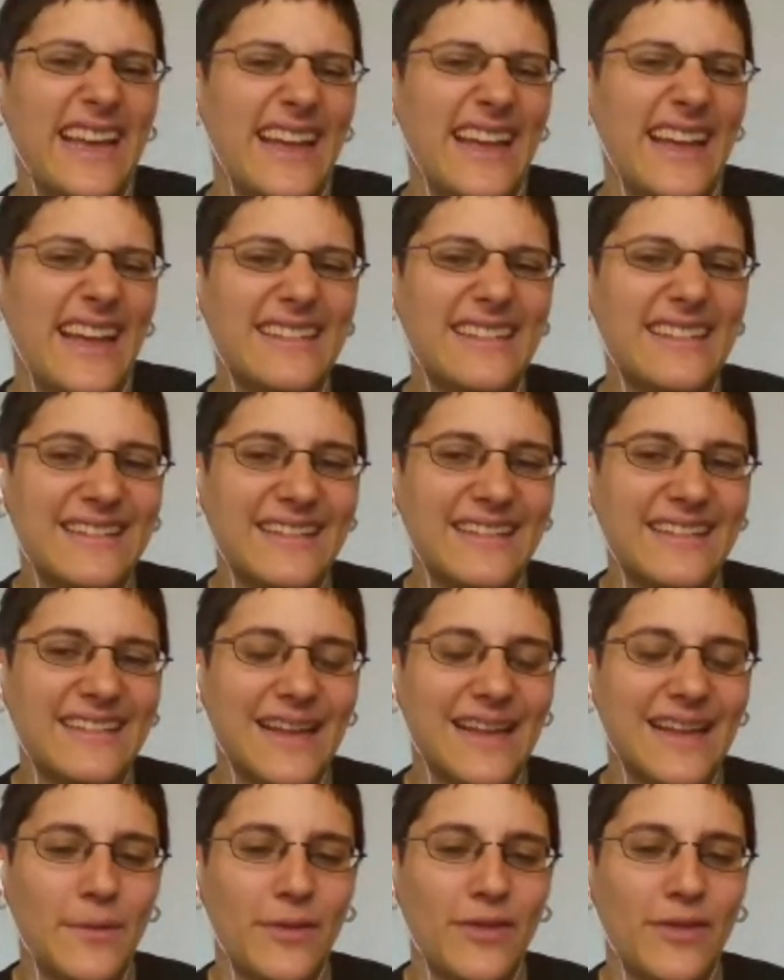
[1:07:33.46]
the eggs it's the
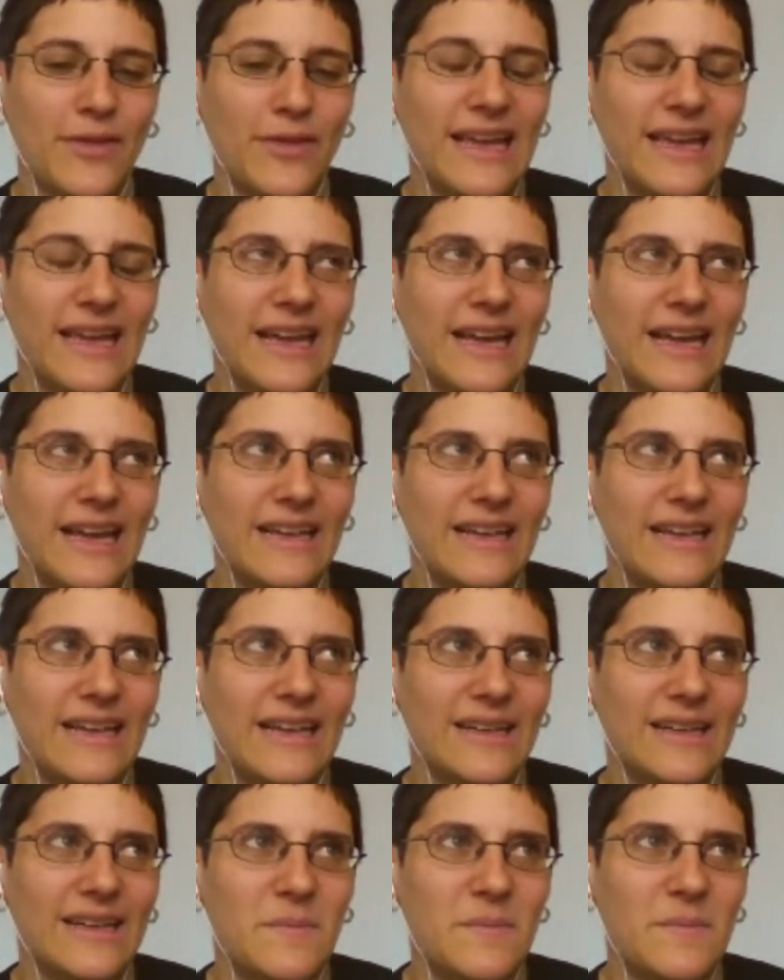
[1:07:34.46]
same thing
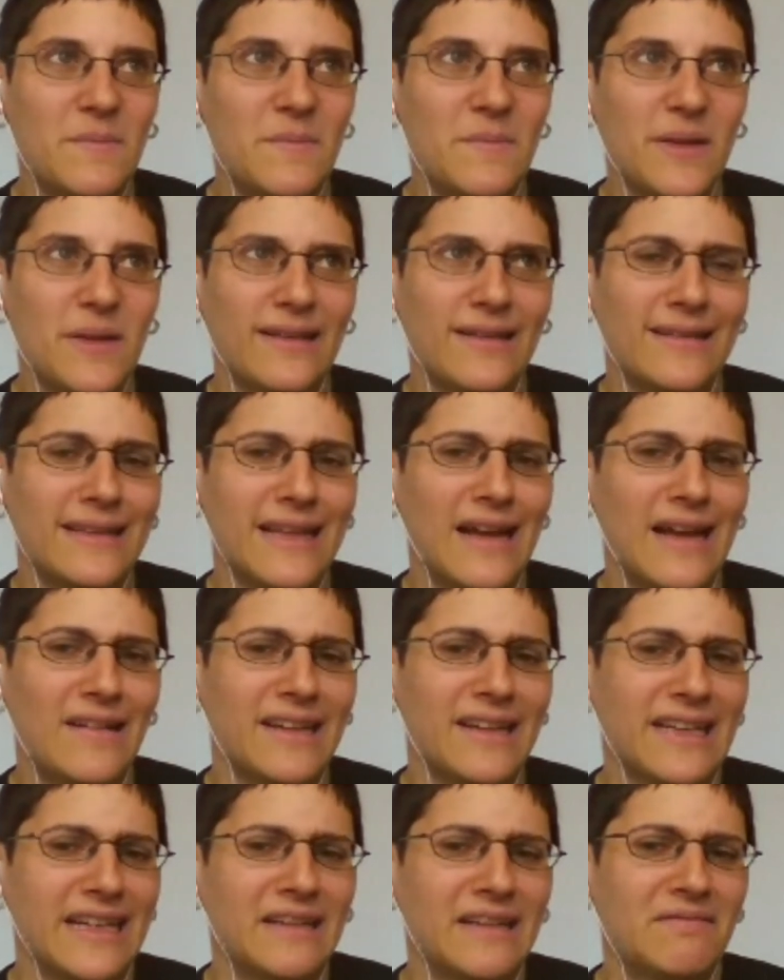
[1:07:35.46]
um, because
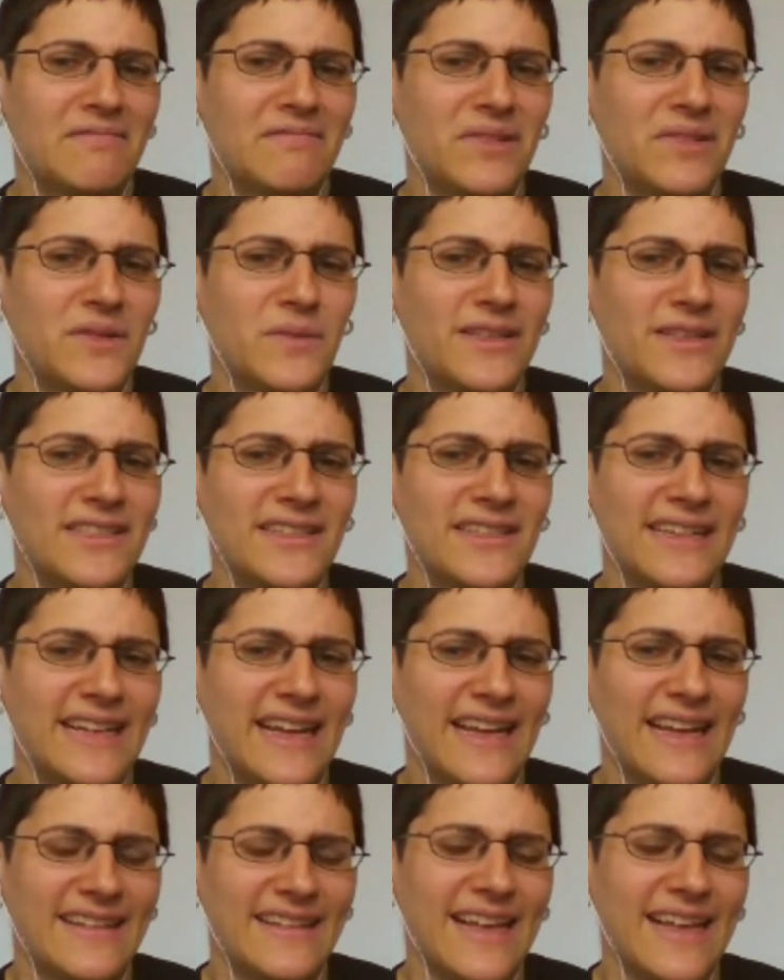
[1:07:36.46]
now like I wouldn't want to
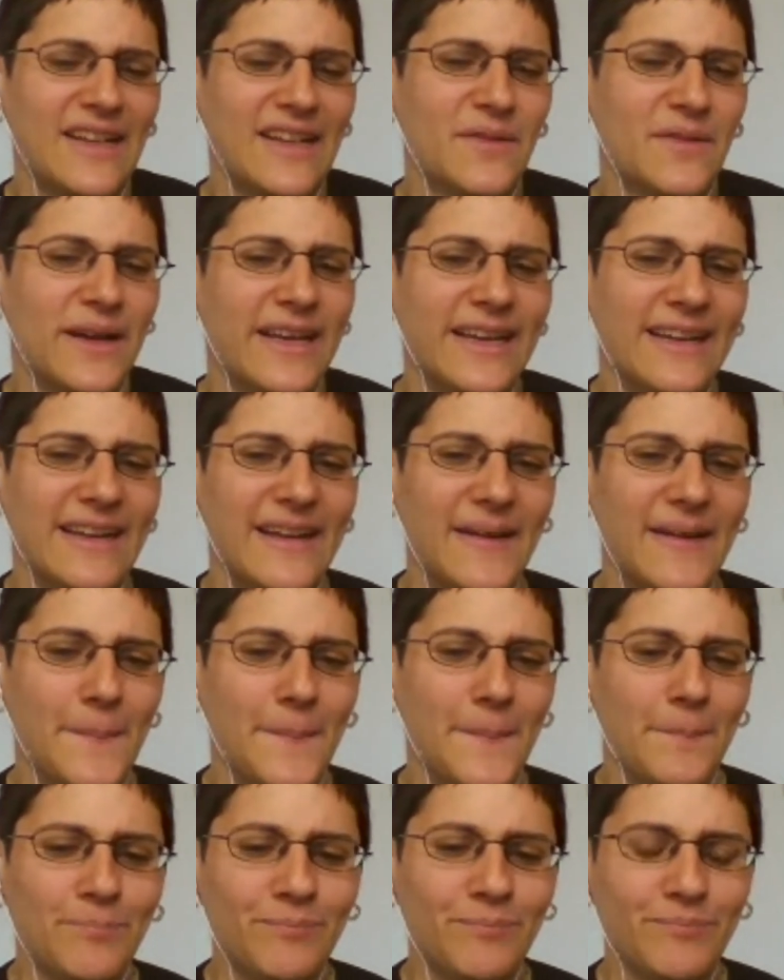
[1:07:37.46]
eat eggs anyway
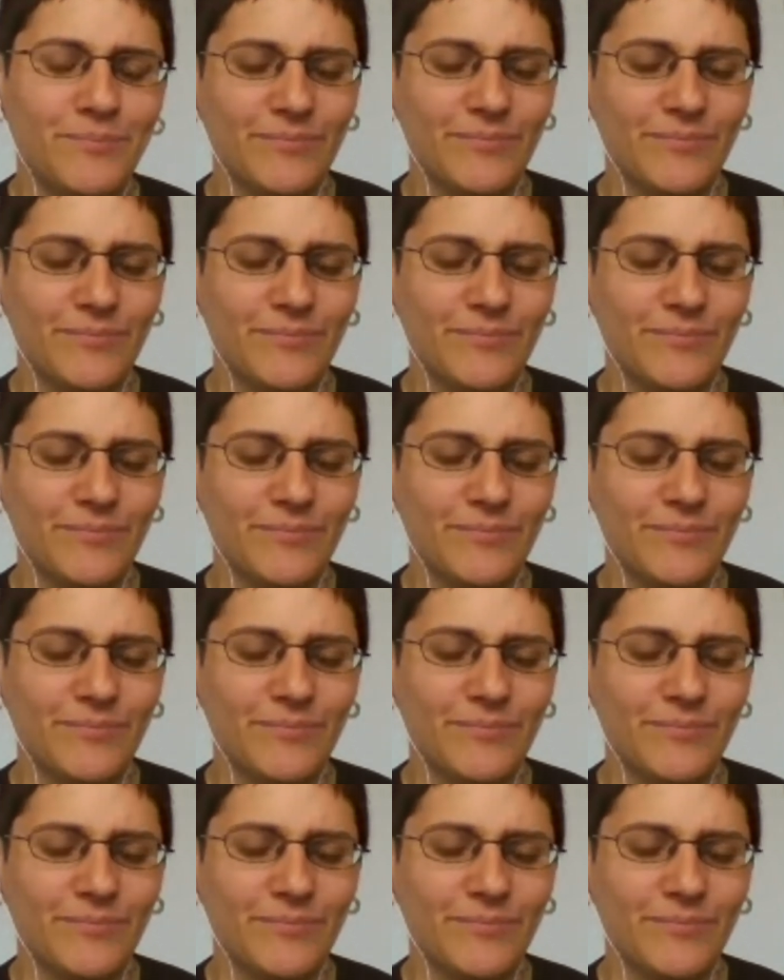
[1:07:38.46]
um,